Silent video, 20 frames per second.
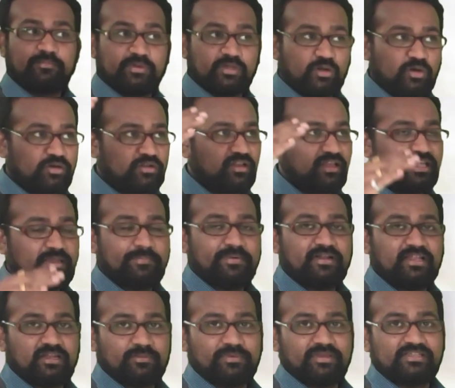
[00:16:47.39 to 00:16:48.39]
Below to the
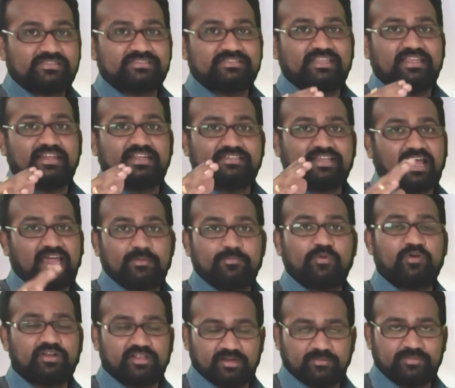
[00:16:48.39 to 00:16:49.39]
epidermis there is
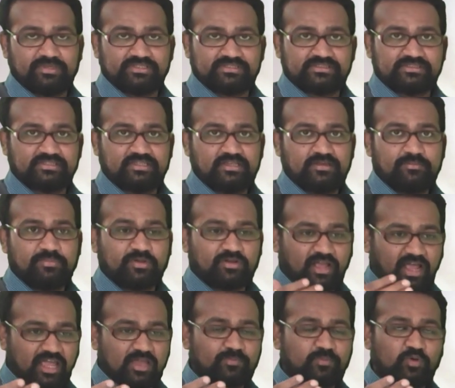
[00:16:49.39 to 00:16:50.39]
hypodermis,
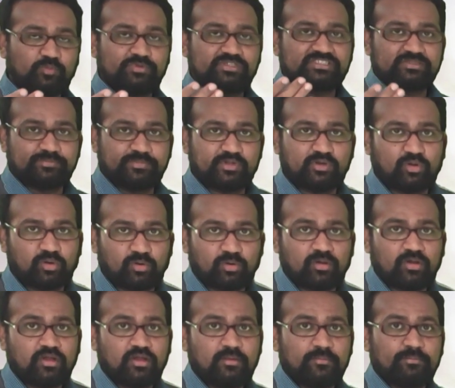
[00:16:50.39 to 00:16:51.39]
because hypo means
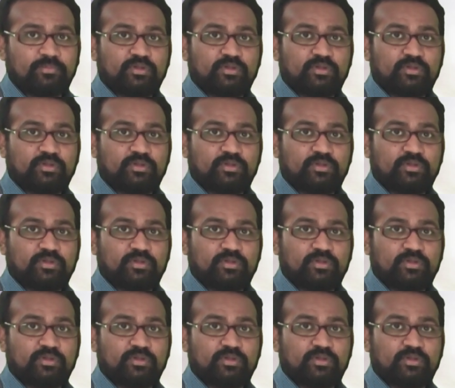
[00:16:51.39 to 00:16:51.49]
below.